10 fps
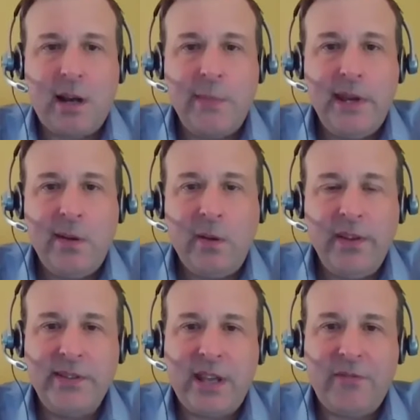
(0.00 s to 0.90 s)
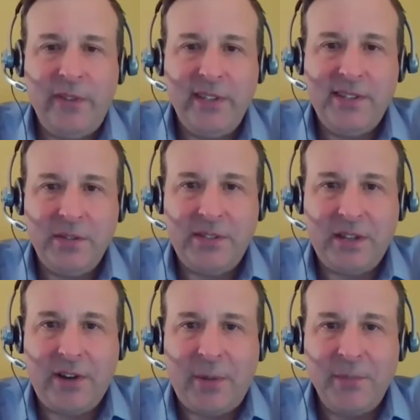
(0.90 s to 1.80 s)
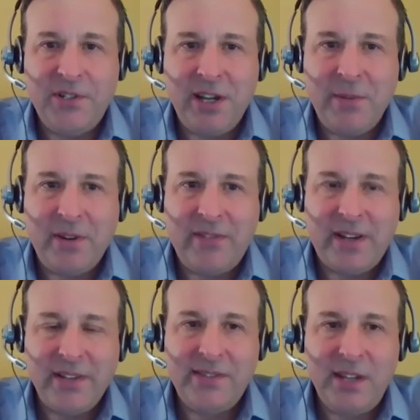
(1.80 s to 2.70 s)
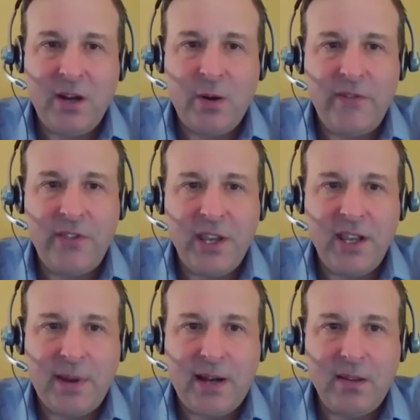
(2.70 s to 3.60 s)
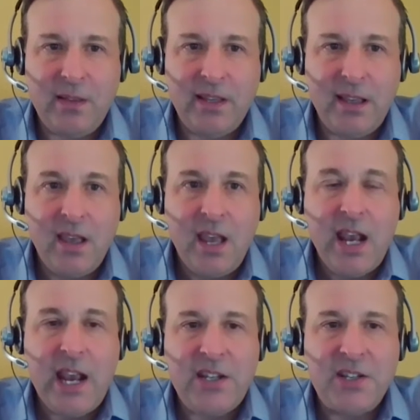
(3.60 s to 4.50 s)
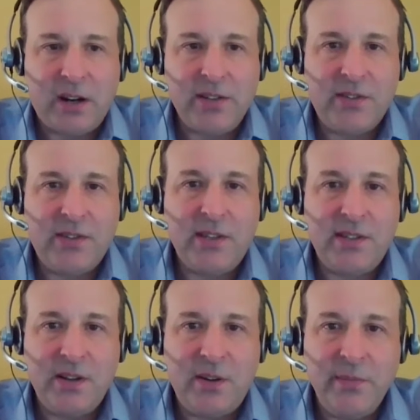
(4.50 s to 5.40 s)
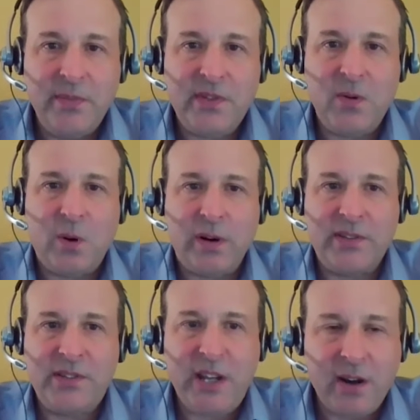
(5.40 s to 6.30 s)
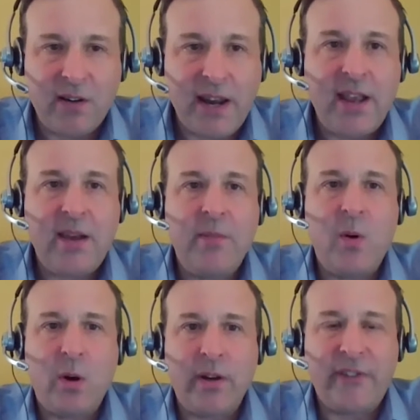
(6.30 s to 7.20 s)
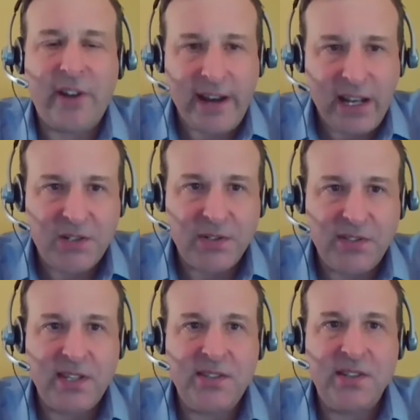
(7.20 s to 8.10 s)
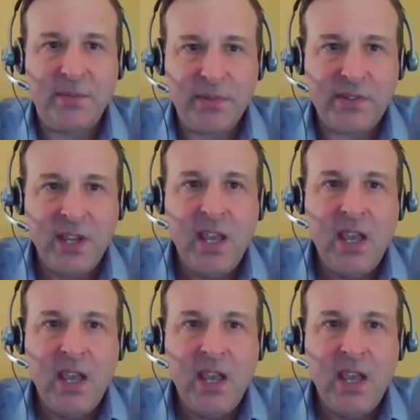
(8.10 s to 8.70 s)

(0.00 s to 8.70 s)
I mean, well, there's definitely still stuff upstream of us. If you think about like HR systems or CRM or financial systems,